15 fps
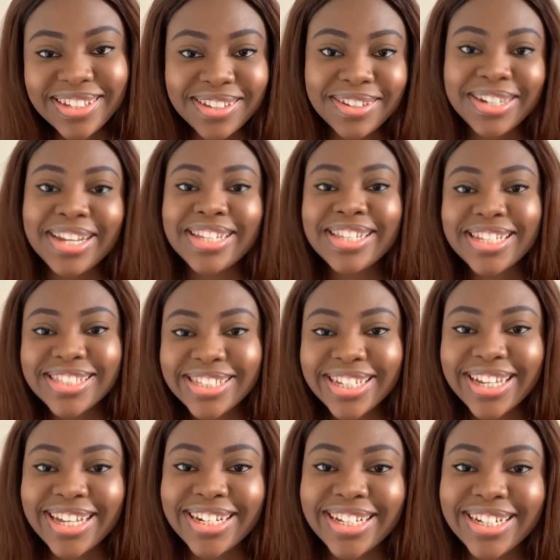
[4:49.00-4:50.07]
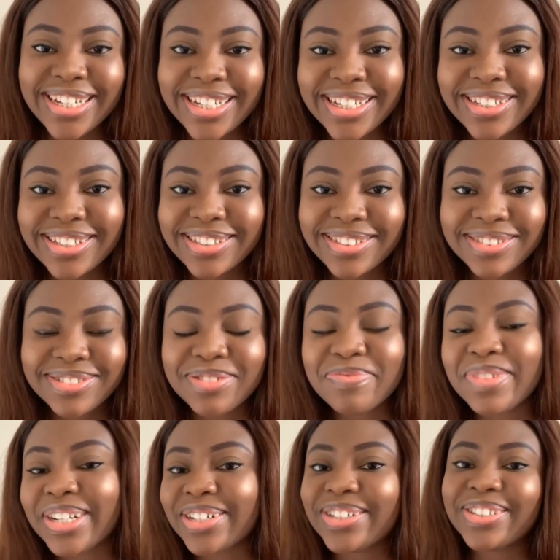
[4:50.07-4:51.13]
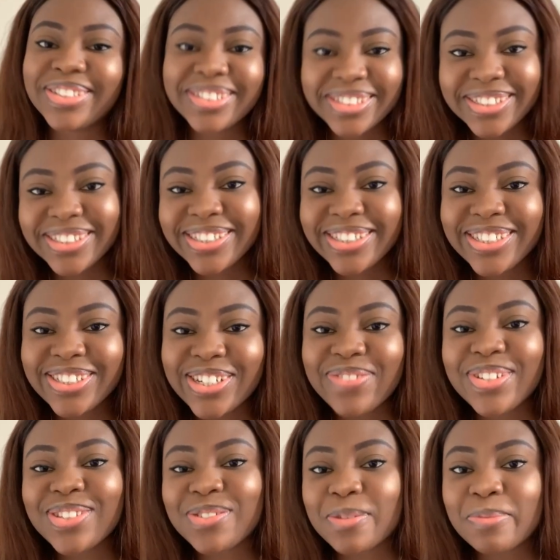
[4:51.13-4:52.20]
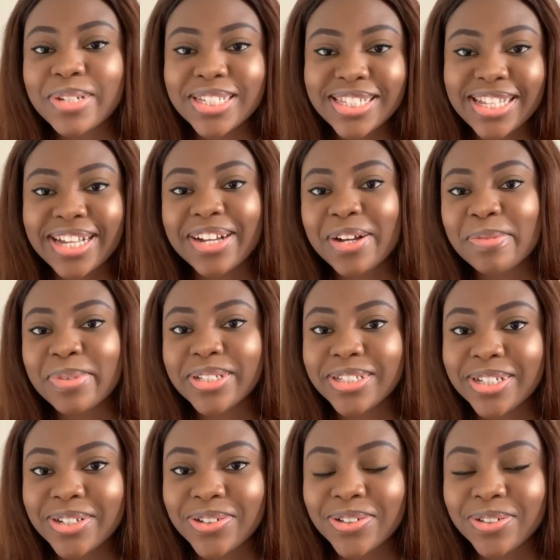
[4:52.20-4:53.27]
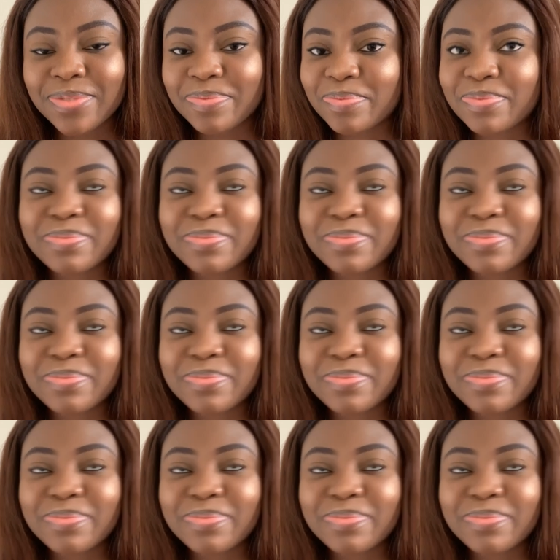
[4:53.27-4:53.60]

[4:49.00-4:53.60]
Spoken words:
in Atlantic Canada, oh my god, traveling to a place like Alberta or